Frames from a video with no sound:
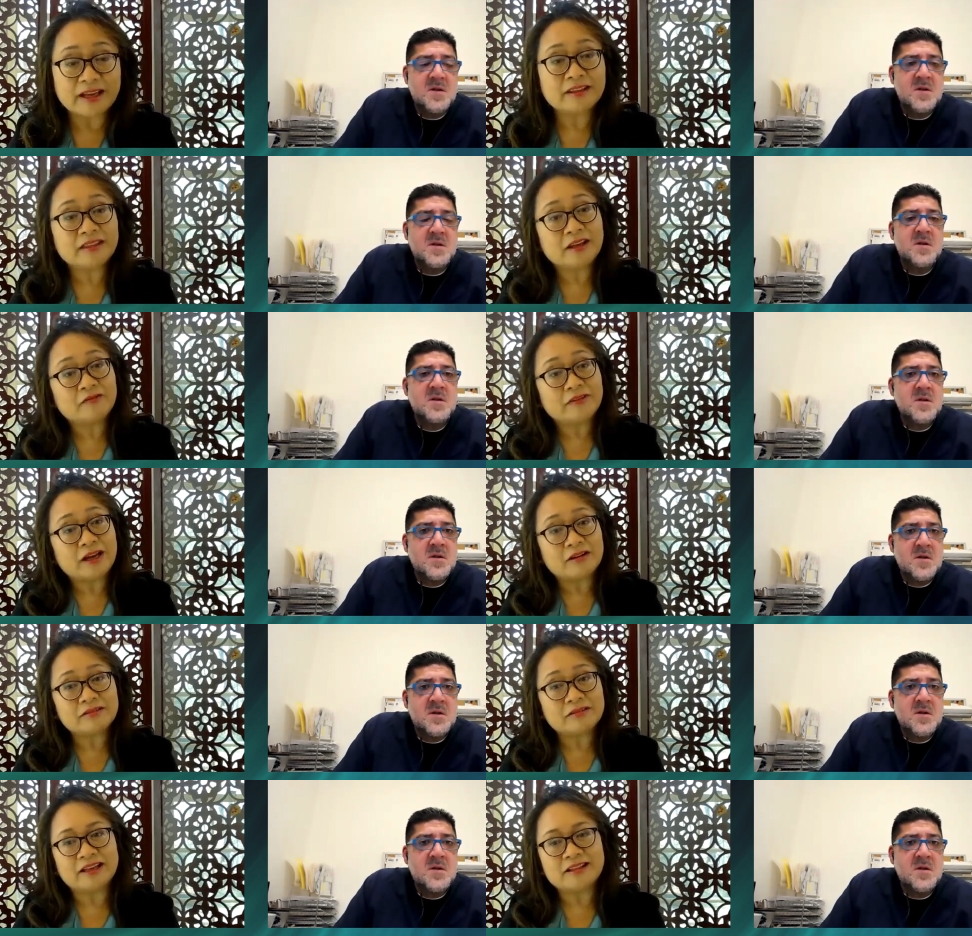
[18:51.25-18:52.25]
Speaker 1: And they
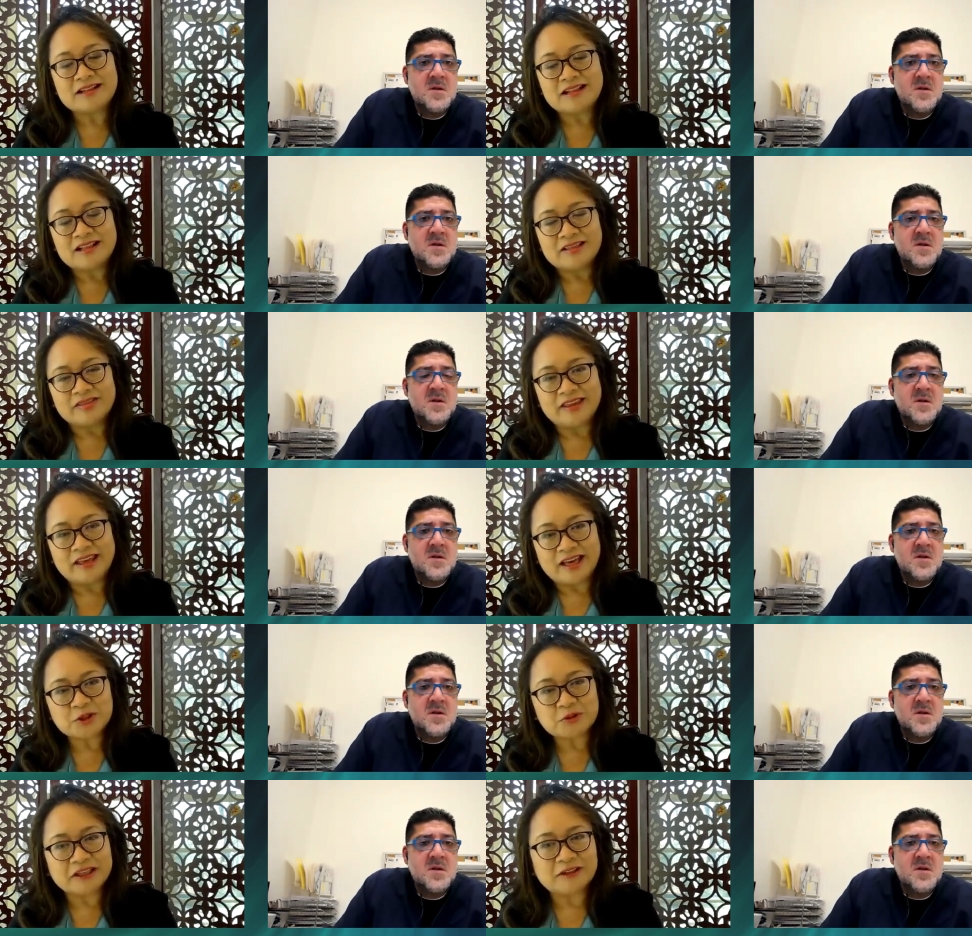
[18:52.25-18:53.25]
found that the
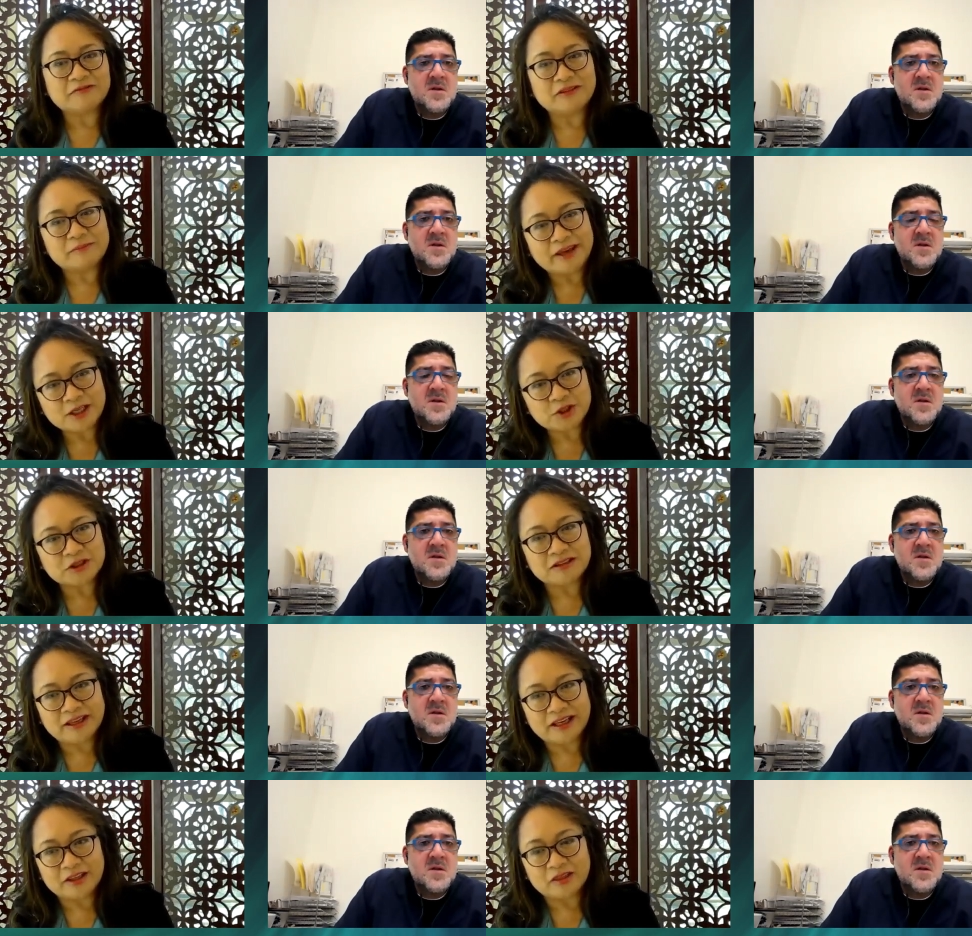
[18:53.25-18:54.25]
actual
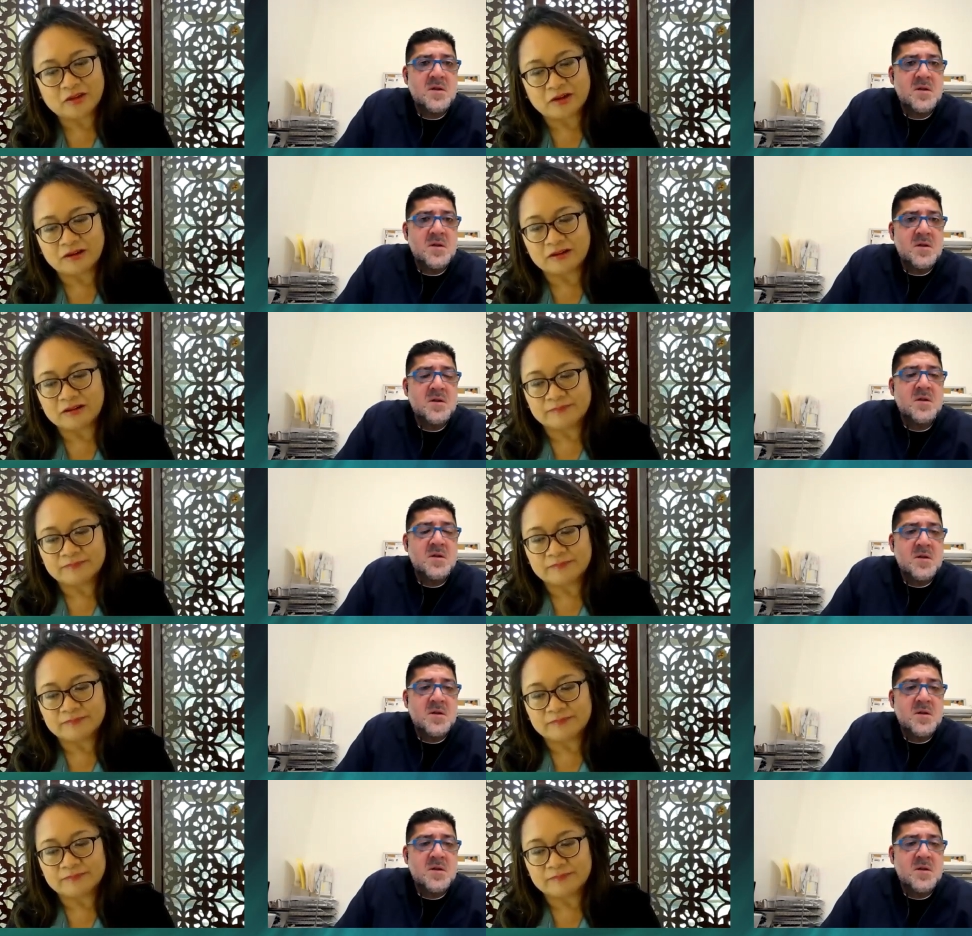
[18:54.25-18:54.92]
inflammation in their